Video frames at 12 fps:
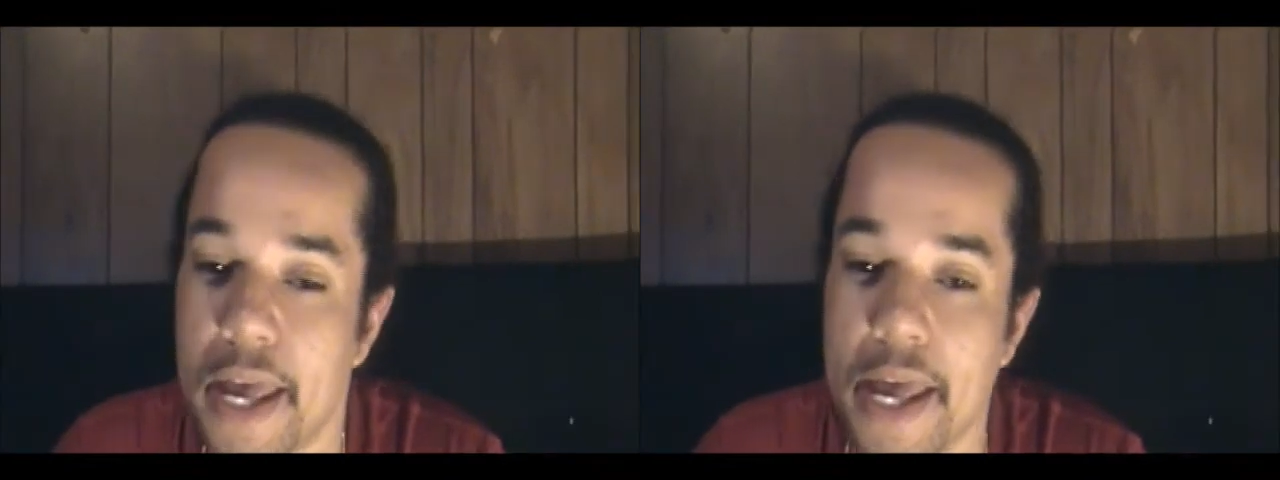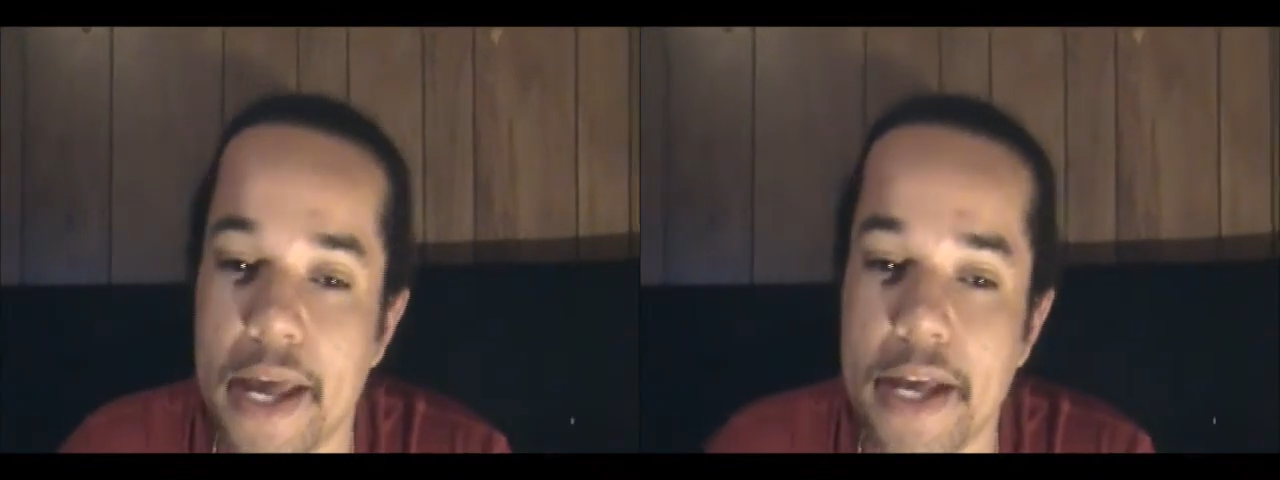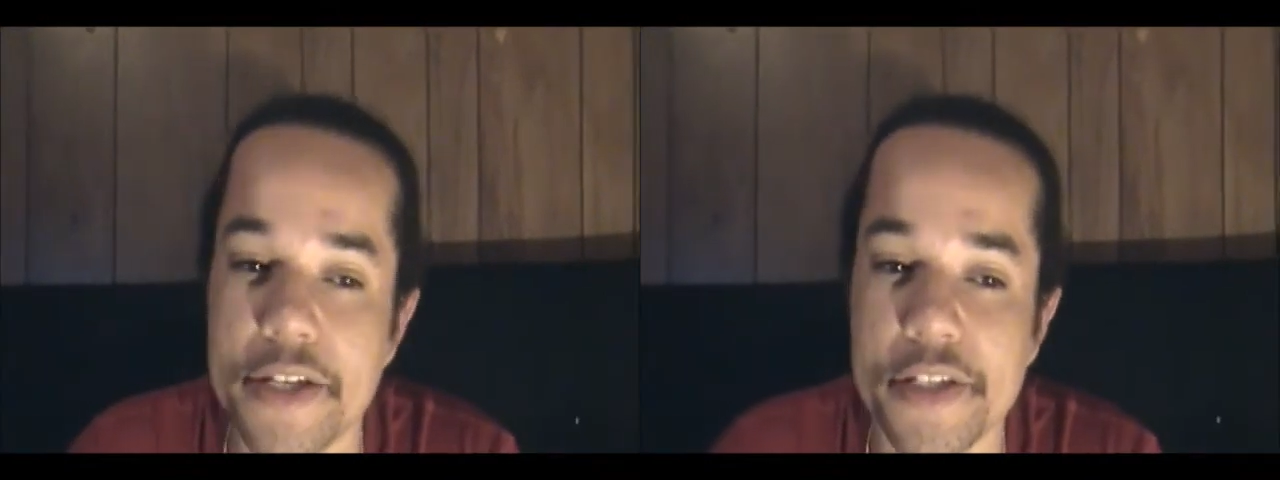
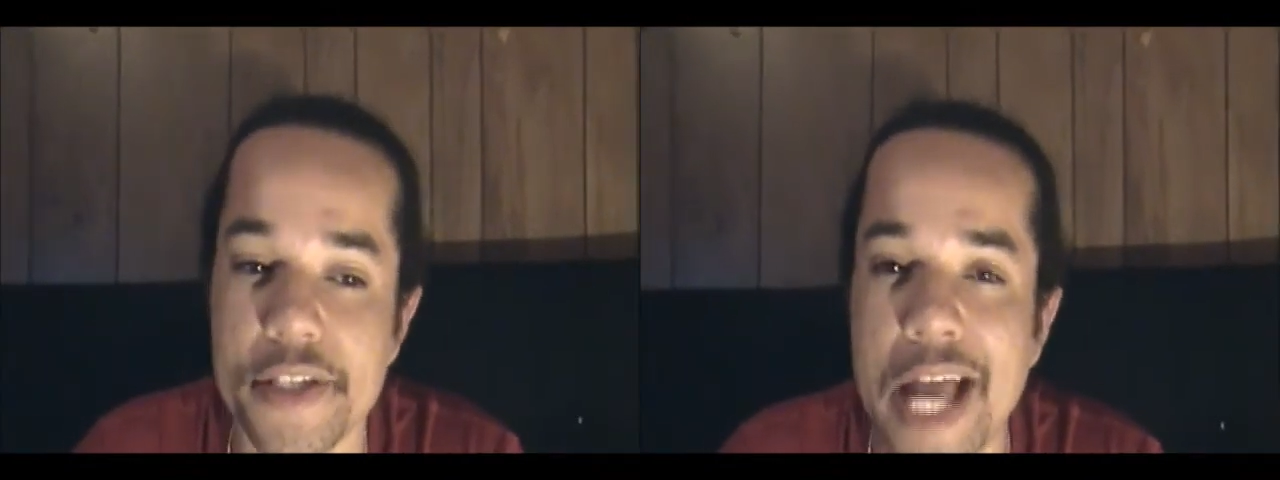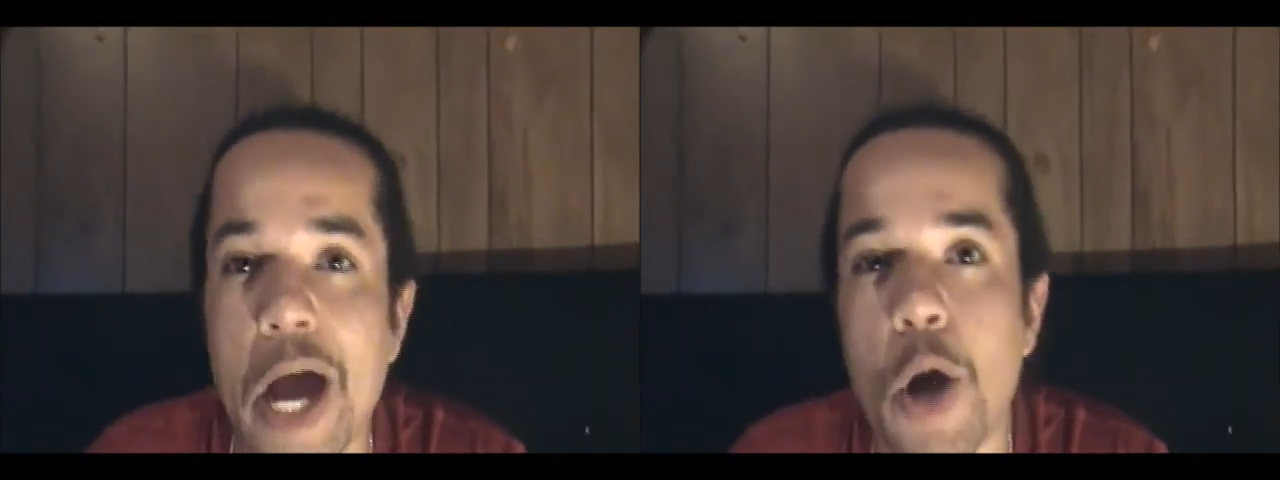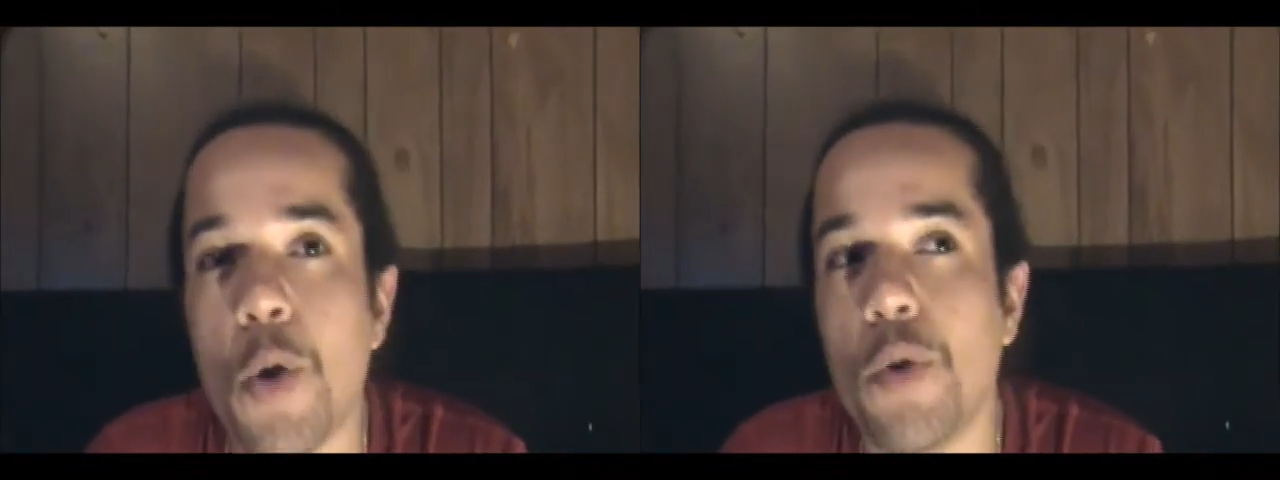is
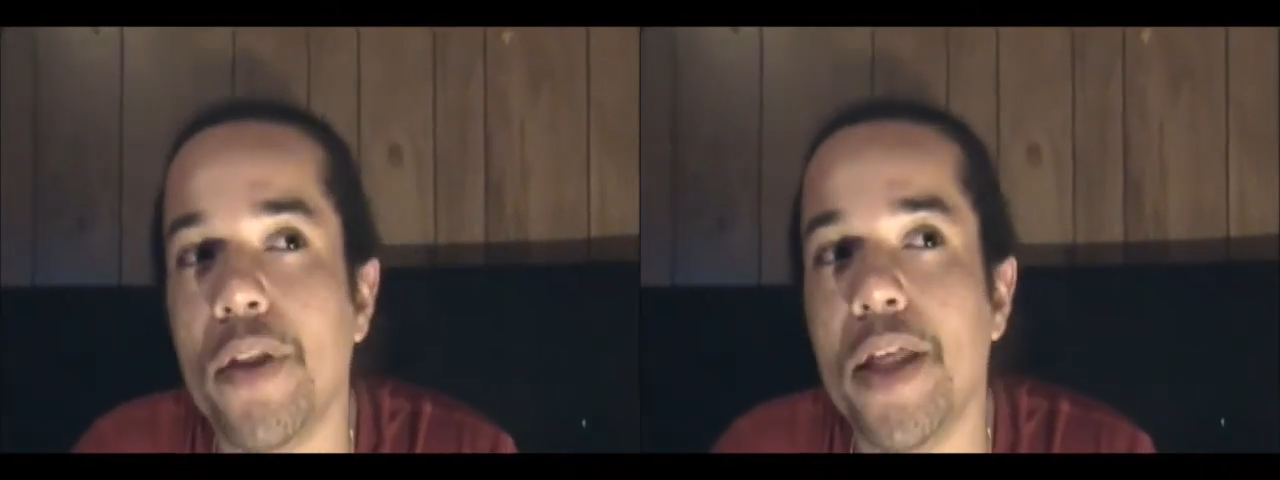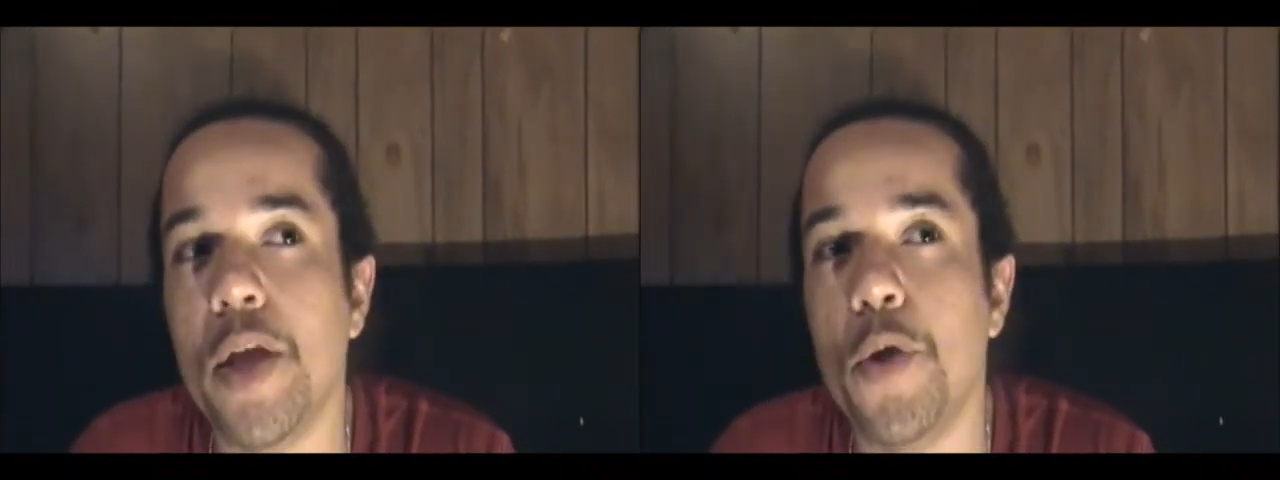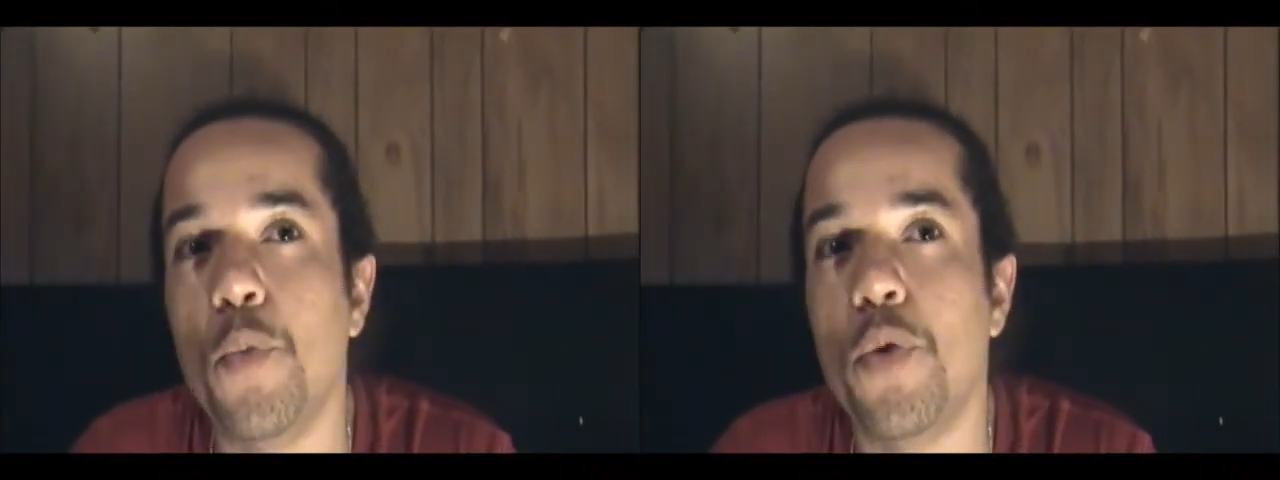not
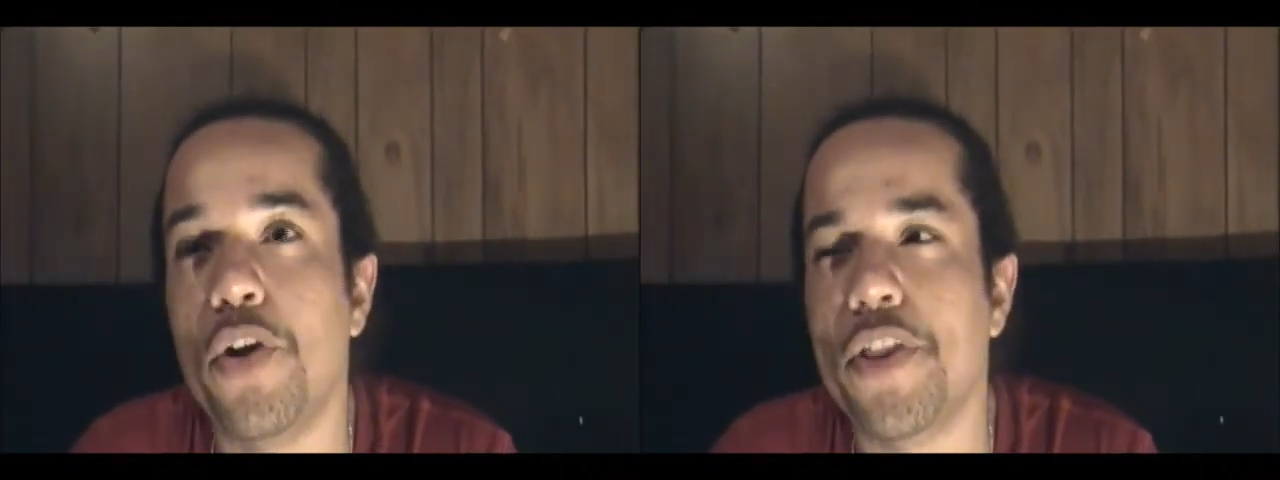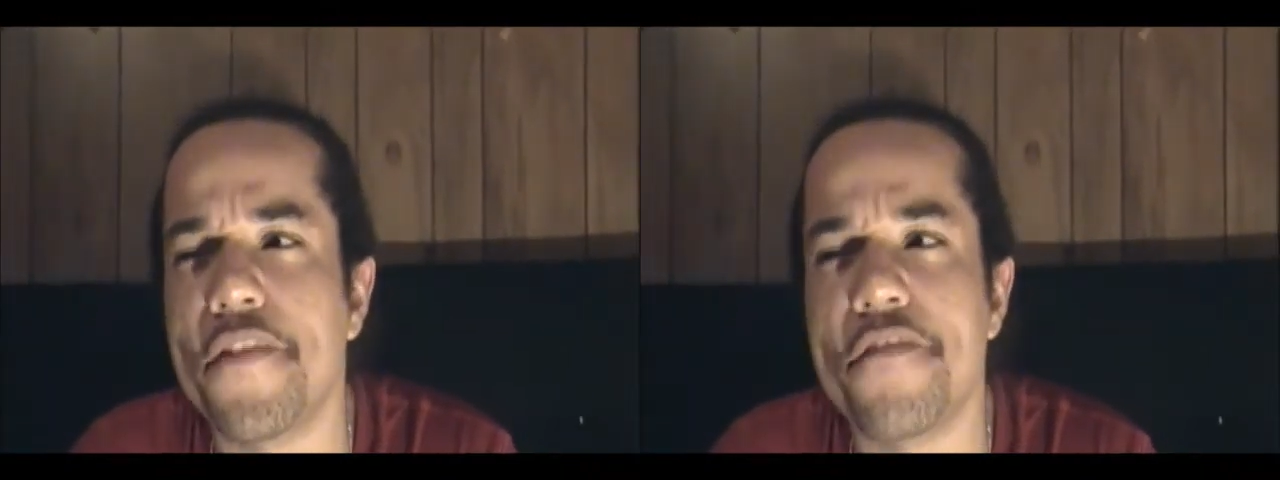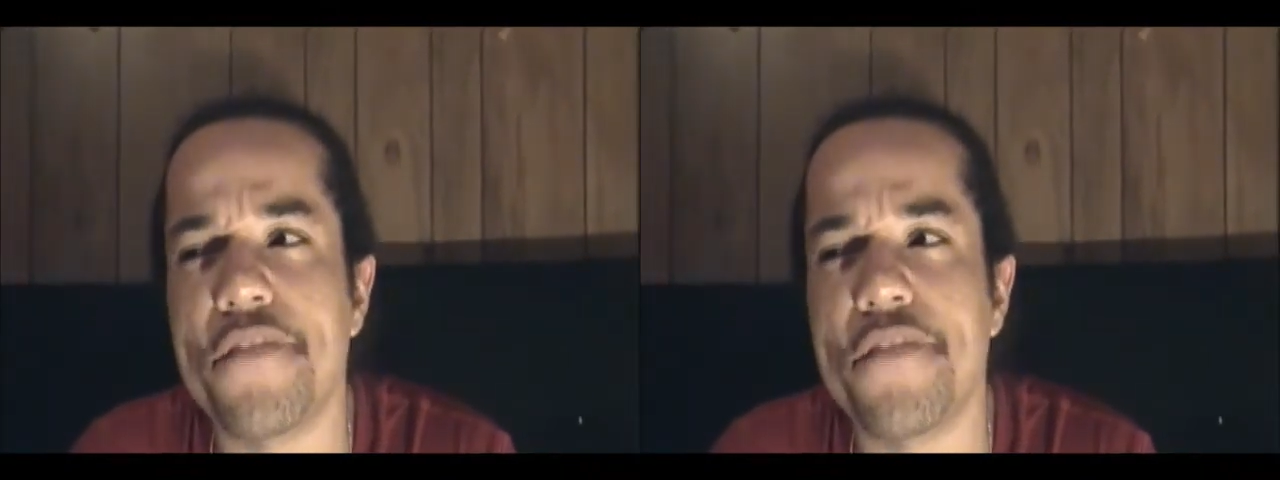only were the